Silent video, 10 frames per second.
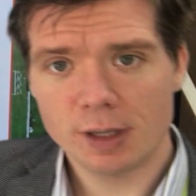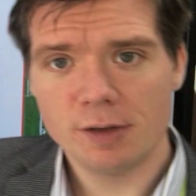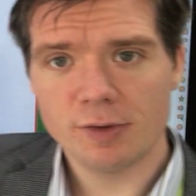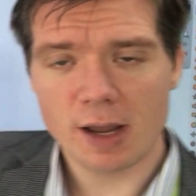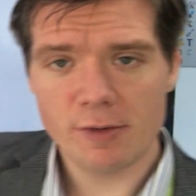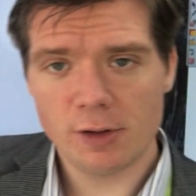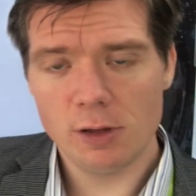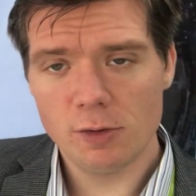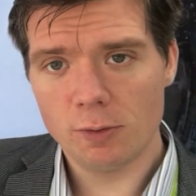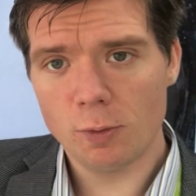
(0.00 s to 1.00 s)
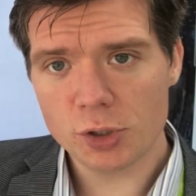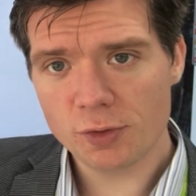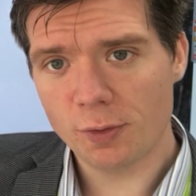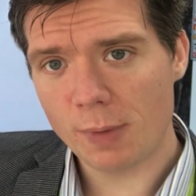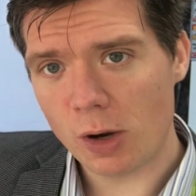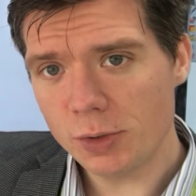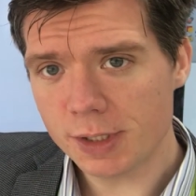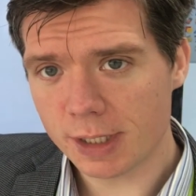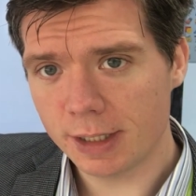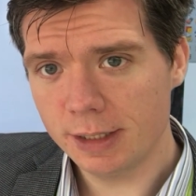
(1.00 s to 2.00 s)
If I watch from
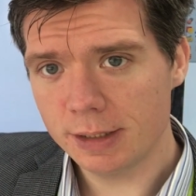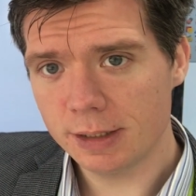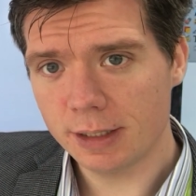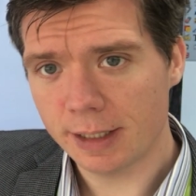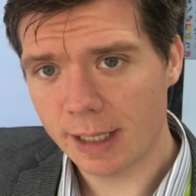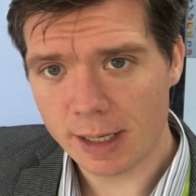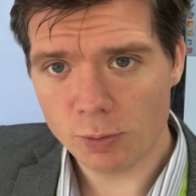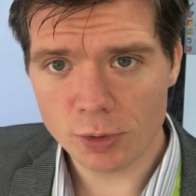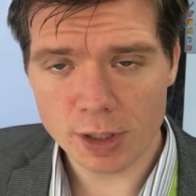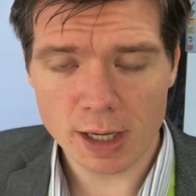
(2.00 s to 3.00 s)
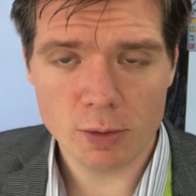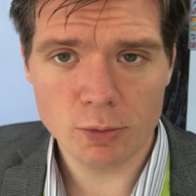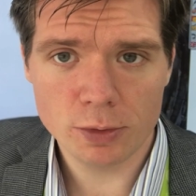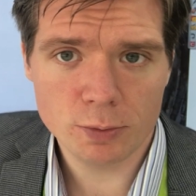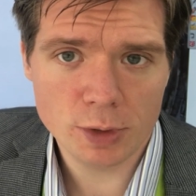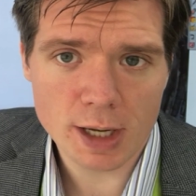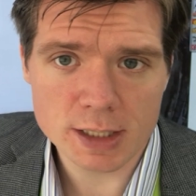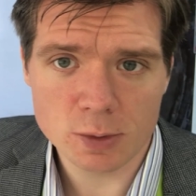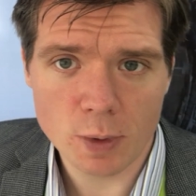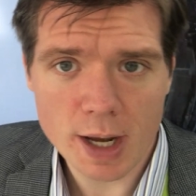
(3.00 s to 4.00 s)
outside and I would
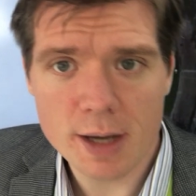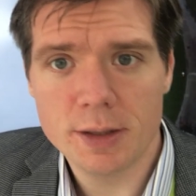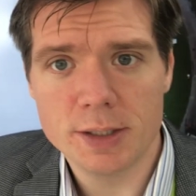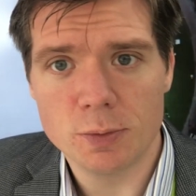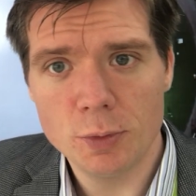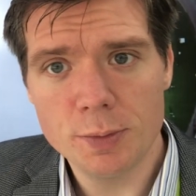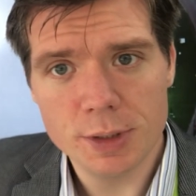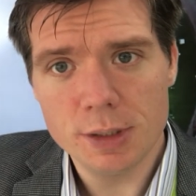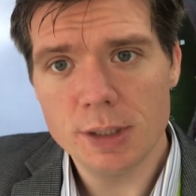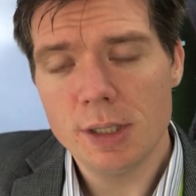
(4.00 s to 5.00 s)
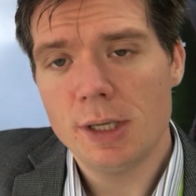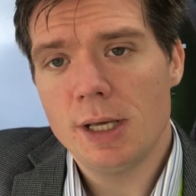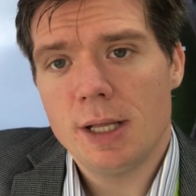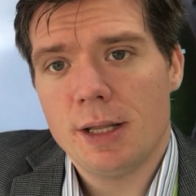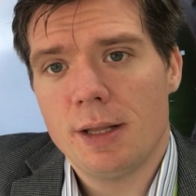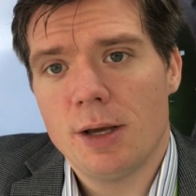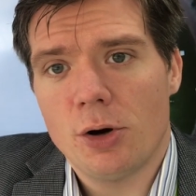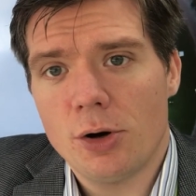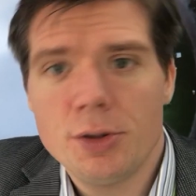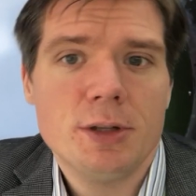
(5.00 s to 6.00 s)
ask where are this woman, they're
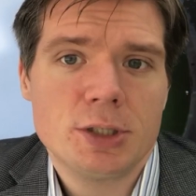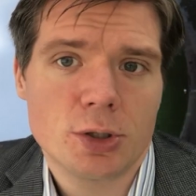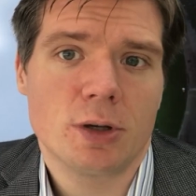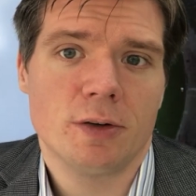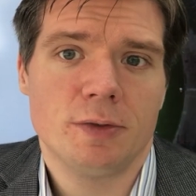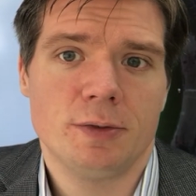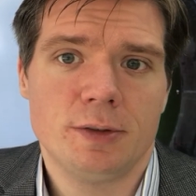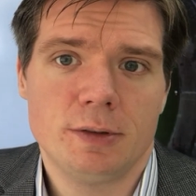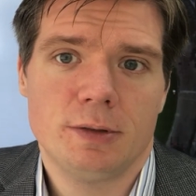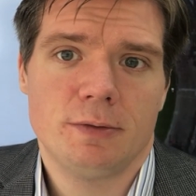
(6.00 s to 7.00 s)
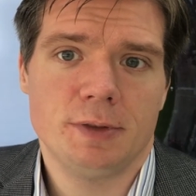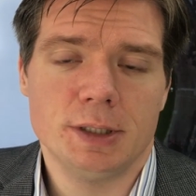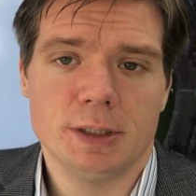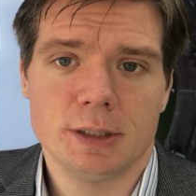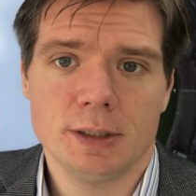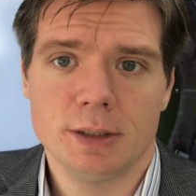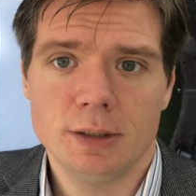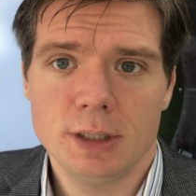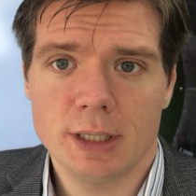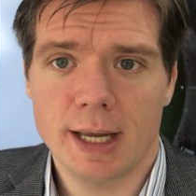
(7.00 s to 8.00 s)
on the soccer field,
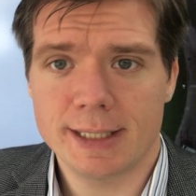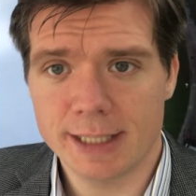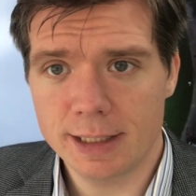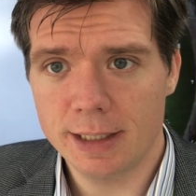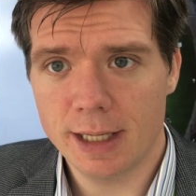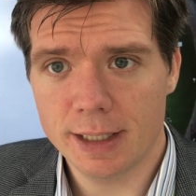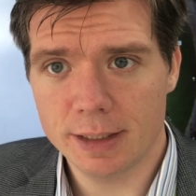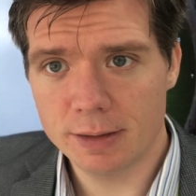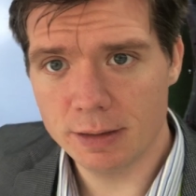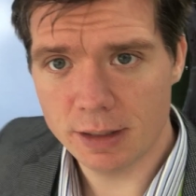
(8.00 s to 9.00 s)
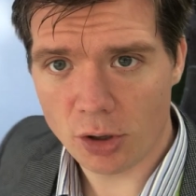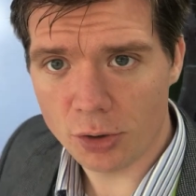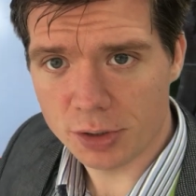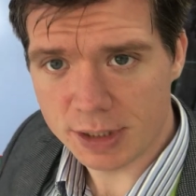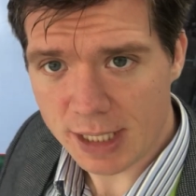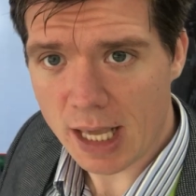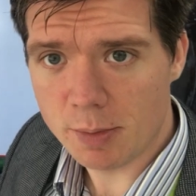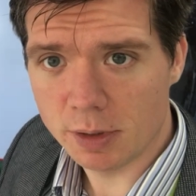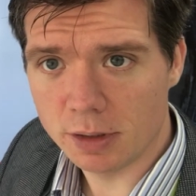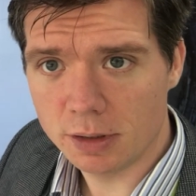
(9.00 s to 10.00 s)
no? Exactly like on the
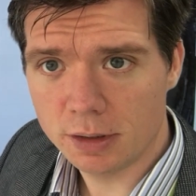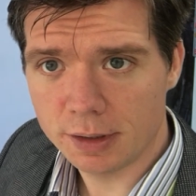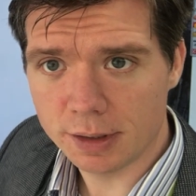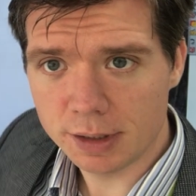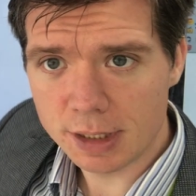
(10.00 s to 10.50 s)
table. No?